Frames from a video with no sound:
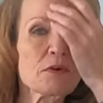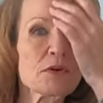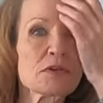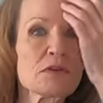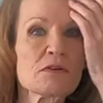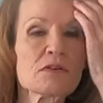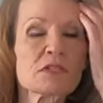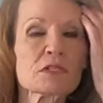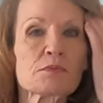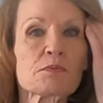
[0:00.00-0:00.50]
or
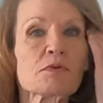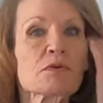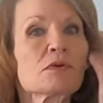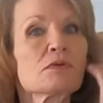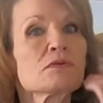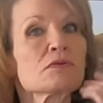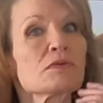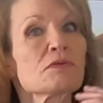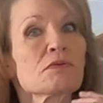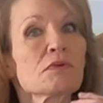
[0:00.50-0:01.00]
you can just
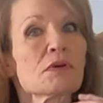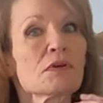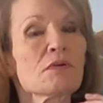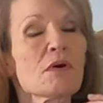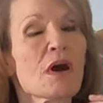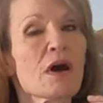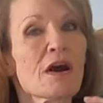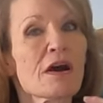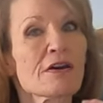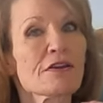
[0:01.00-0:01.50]
peruse
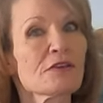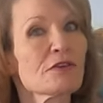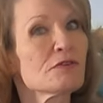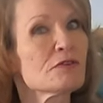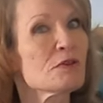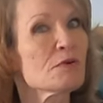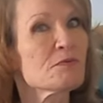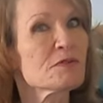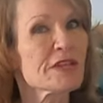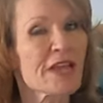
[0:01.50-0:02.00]
through our
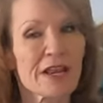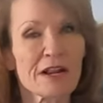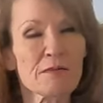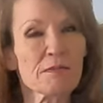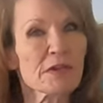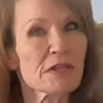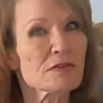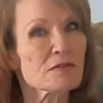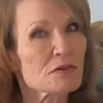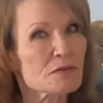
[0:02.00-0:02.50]
YouTube channel
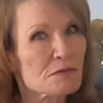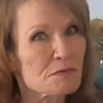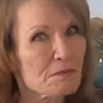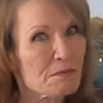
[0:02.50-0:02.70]
because there's